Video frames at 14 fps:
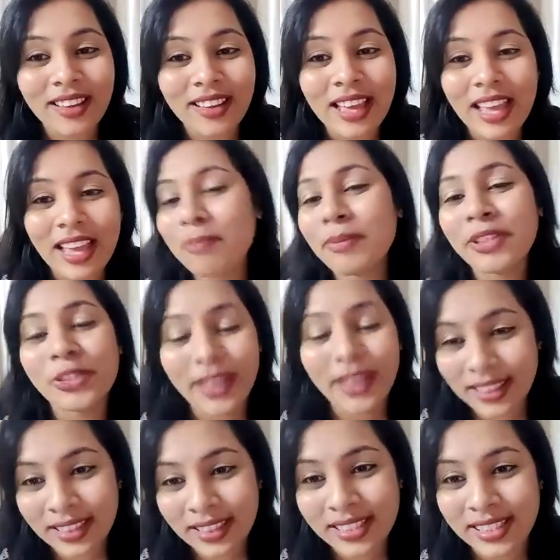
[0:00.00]
help me to
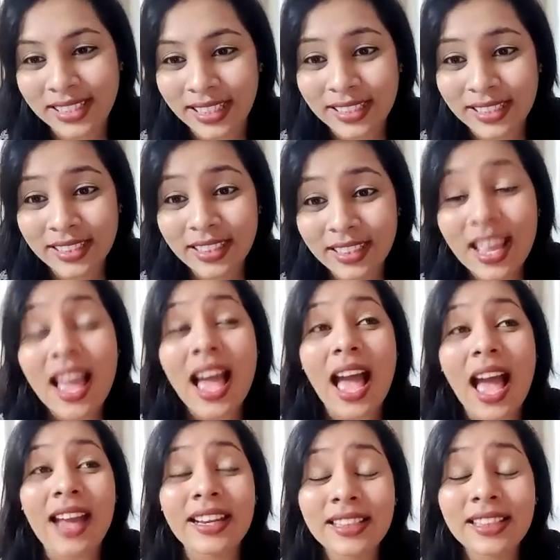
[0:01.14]
get this seat
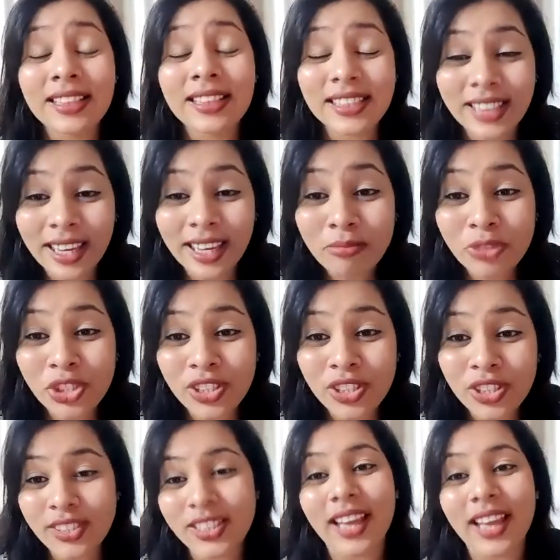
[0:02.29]
and in the same
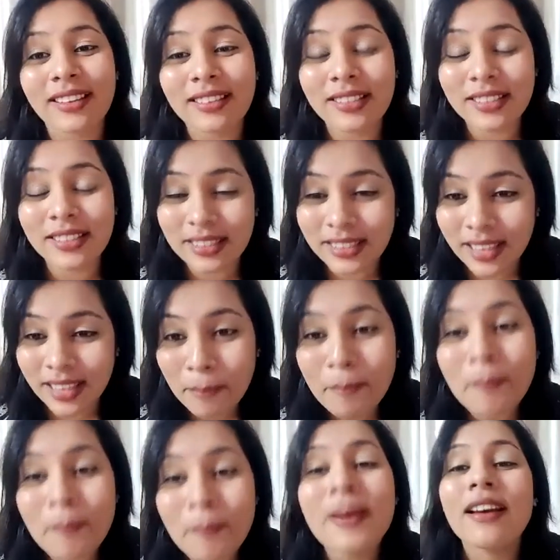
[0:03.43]
church and in the same
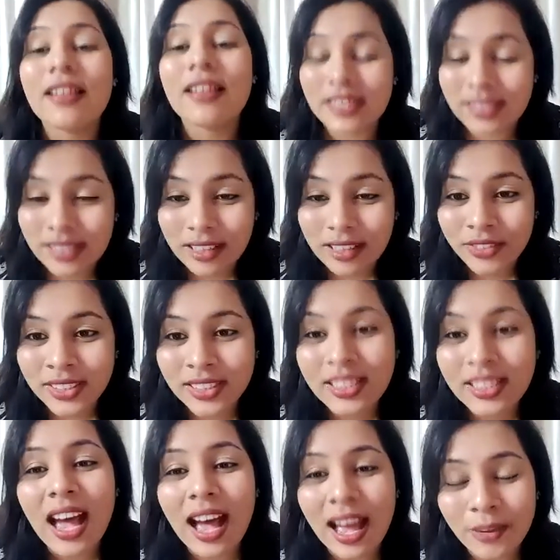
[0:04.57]
service,
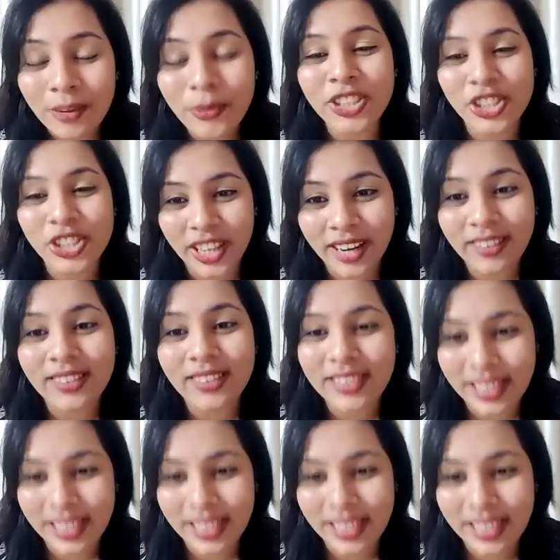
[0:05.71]
I will share the
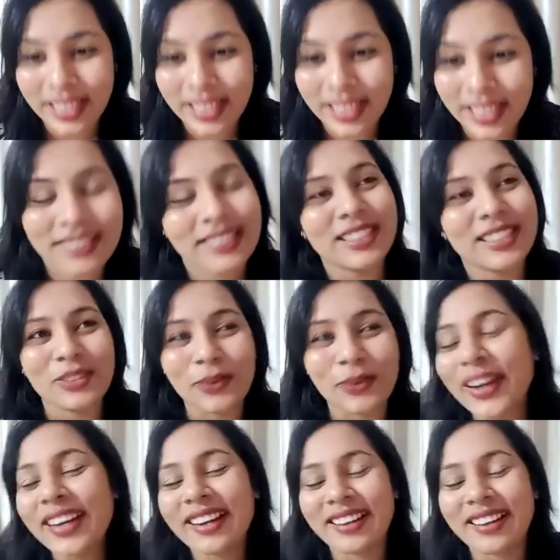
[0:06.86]
testimony. This is
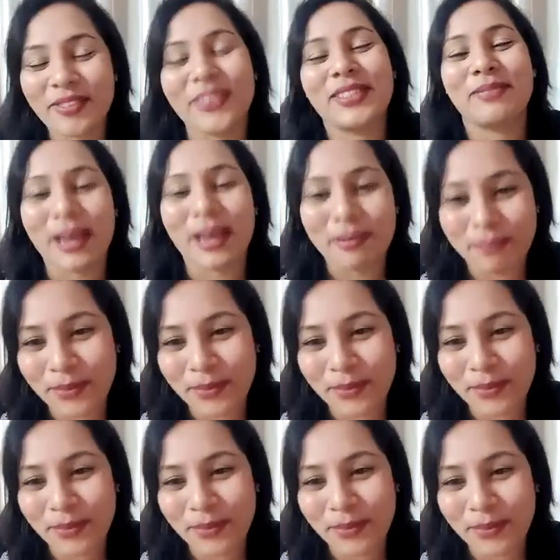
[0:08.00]
what was my
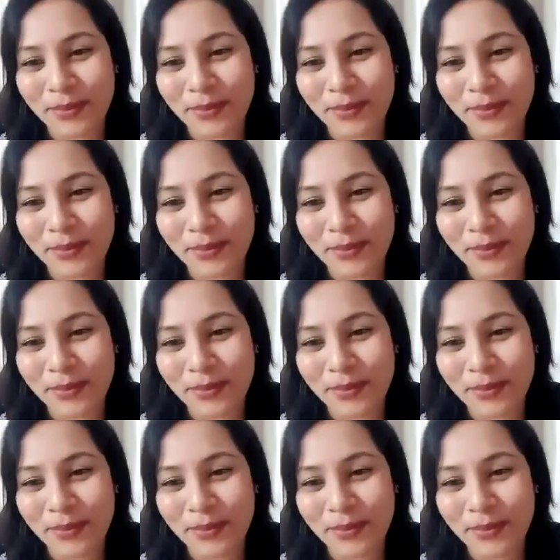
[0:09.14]
prayer.